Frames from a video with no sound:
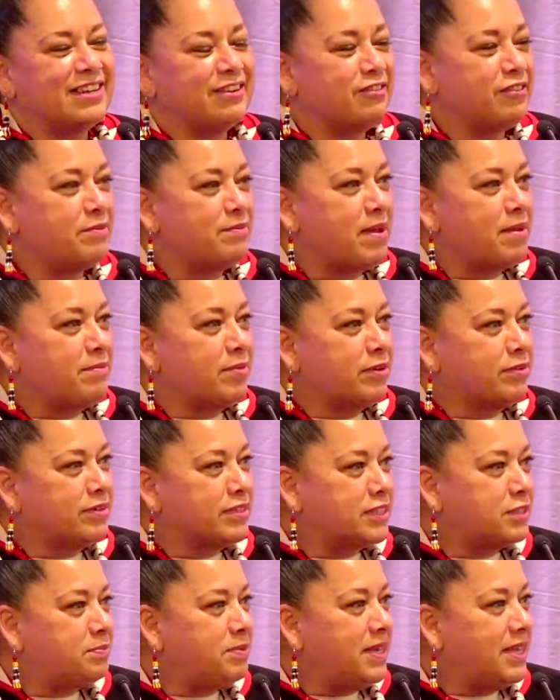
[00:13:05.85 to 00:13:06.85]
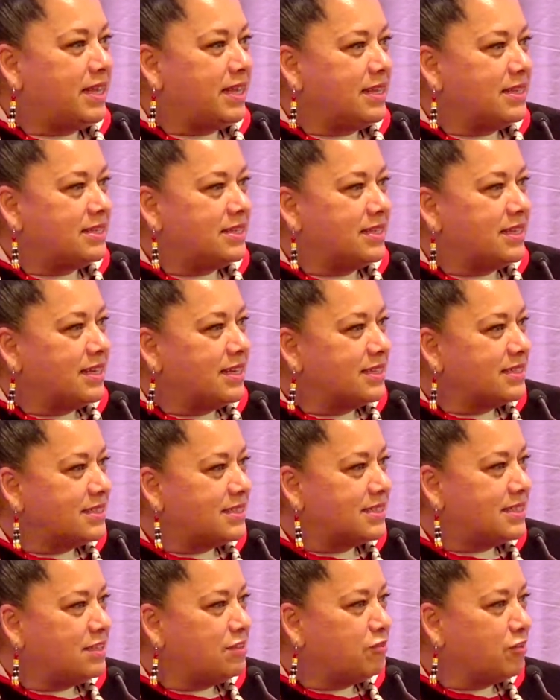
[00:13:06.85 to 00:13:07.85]
Remember, we're speaking to the
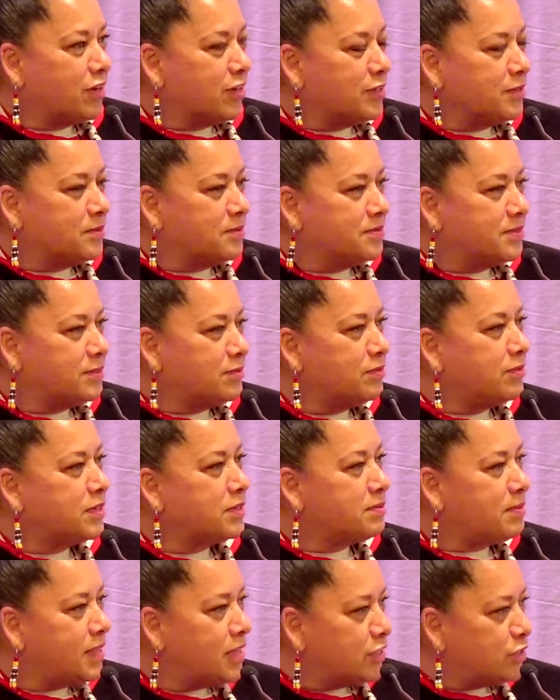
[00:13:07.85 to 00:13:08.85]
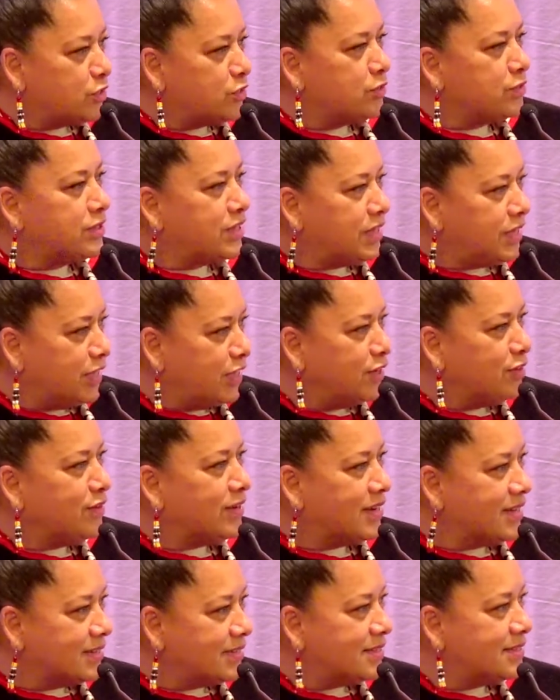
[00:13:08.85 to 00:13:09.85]
unseen realms. We want to make sure they hear
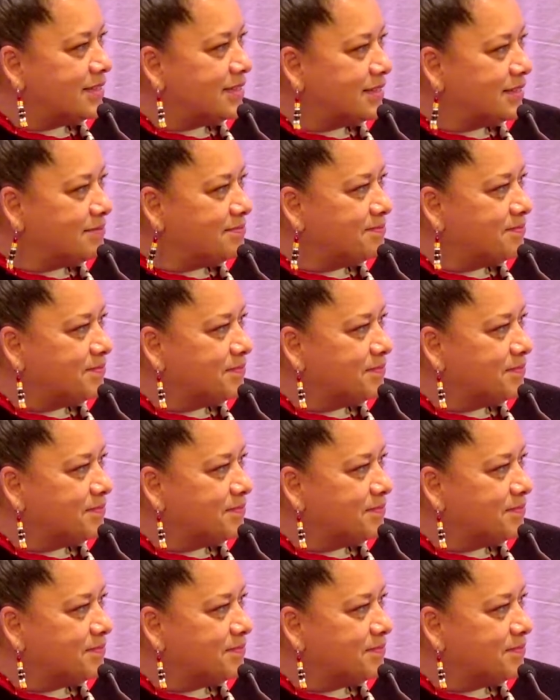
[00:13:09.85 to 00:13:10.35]
us.